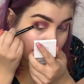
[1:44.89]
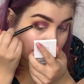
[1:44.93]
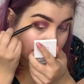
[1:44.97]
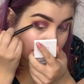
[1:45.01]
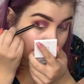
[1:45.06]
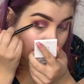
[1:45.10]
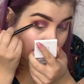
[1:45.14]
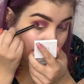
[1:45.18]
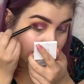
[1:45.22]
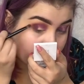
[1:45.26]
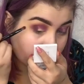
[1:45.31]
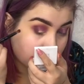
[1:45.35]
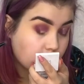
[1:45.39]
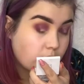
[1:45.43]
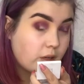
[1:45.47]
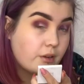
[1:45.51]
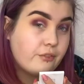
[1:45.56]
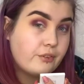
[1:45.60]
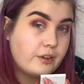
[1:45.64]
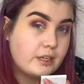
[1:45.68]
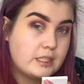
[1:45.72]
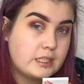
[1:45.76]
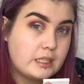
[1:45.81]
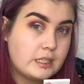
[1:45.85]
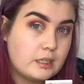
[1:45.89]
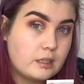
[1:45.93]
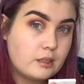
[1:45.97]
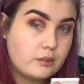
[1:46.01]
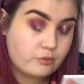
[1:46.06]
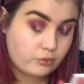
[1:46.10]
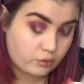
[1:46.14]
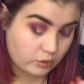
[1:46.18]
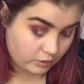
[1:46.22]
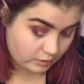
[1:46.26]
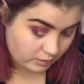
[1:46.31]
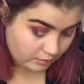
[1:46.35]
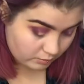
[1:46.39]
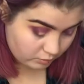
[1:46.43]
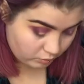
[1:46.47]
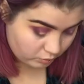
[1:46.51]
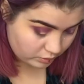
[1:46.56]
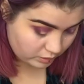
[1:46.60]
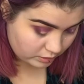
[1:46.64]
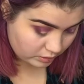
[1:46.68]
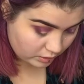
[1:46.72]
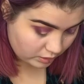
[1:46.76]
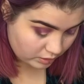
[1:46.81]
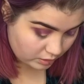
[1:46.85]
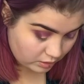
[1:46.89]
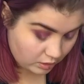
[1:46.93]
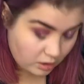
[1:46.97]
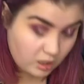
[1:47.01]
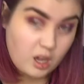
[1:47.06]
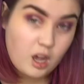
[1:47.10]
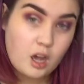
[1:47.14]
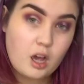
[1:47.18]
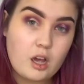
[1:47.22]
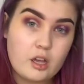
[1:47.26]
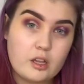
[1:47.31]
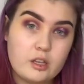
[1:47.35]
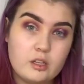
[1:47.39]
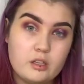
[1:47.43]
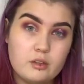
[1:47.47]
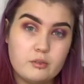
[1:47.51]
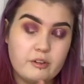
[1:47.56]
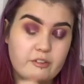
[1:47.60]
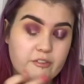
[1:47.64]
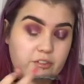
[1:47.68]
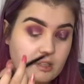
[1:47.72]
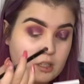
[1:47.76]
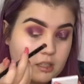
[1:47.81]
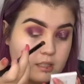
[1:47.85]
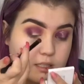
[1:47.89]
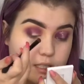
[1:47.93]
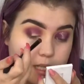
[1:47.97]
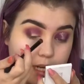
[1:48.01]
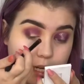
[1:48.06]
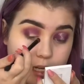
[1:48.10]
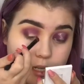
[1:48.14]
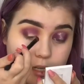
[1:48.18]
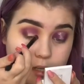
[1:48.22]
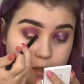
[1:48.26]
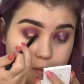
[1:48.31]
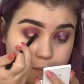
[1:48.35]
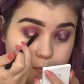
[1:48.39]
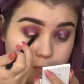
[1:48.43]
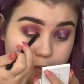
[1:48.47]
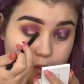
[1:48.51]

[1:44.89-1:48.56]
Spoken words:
so I have a rough idea of where I'm going to cut out with the concealer.